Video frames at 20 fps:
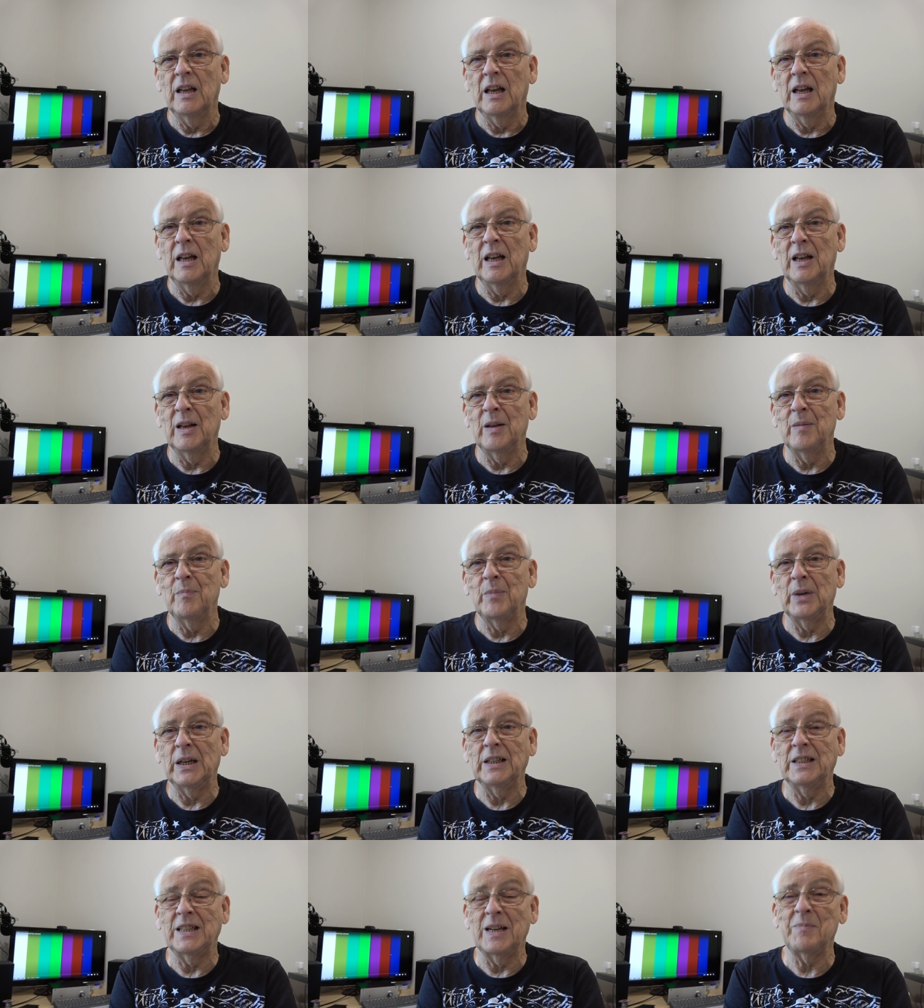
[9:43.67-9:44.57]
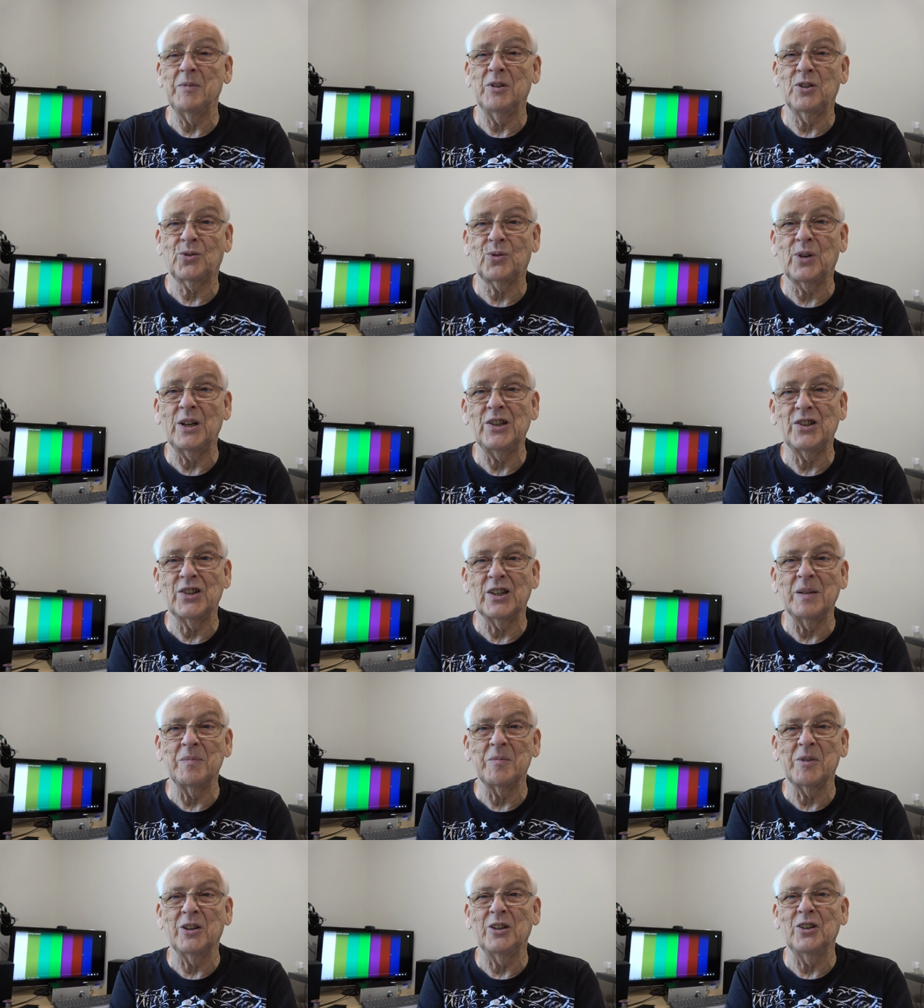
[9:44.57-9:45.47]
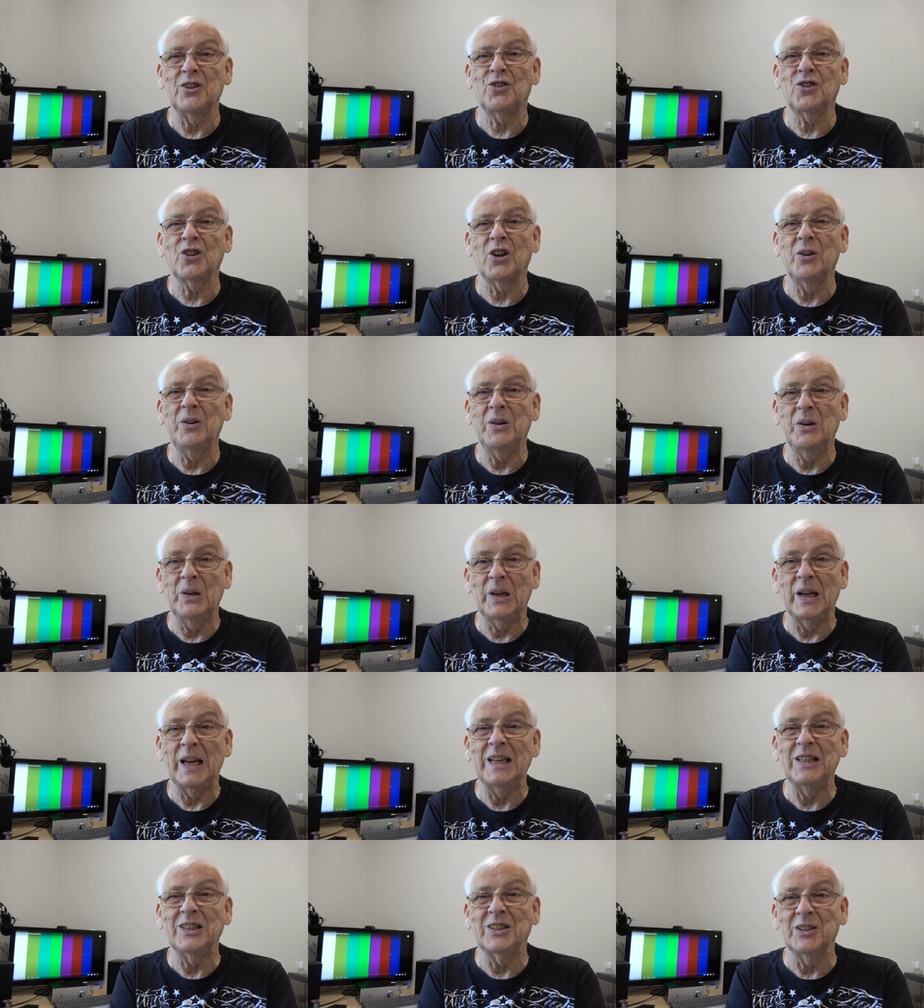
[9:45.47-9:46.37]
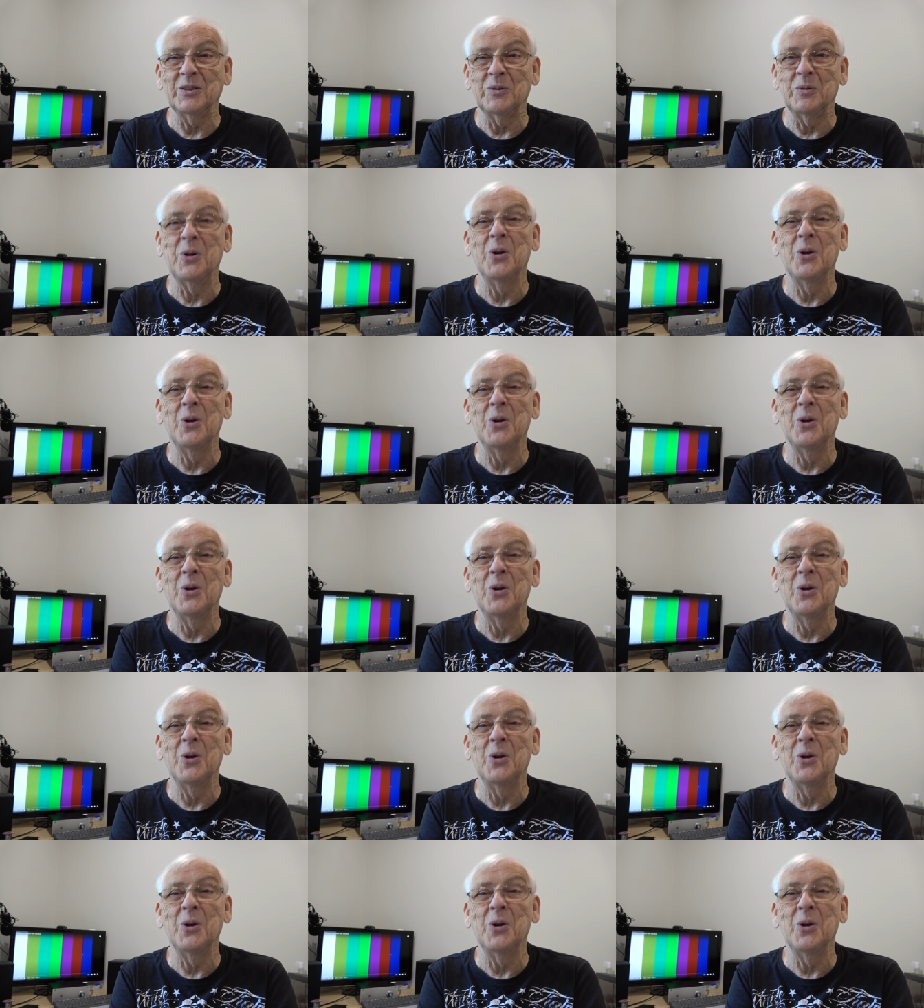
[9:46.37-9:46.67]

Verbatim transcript: Um, but a demonstration I'm going to show you later